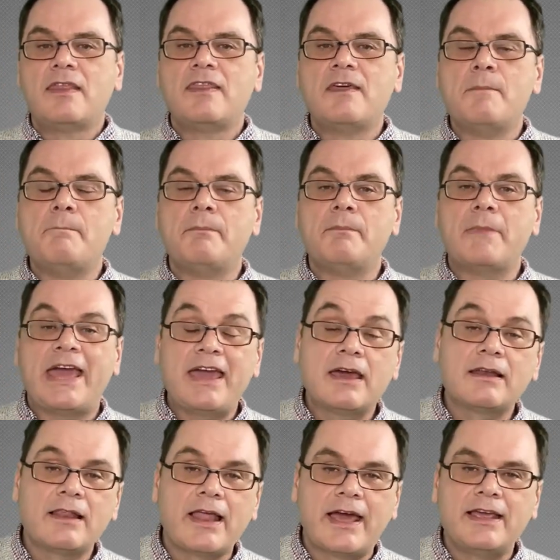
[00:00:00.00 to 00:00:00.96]
the
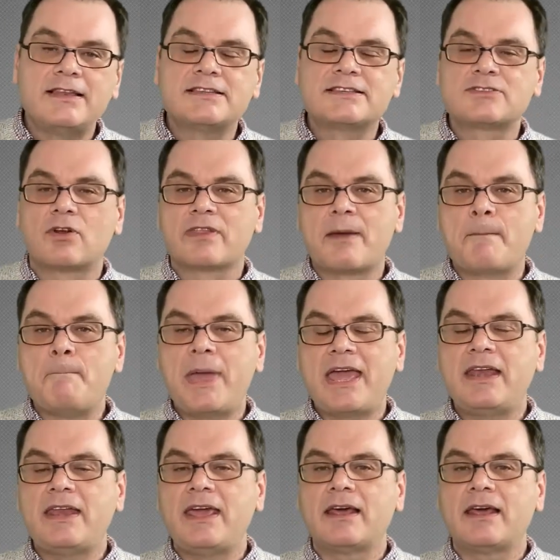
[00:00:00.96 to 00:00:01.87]
airlines or the main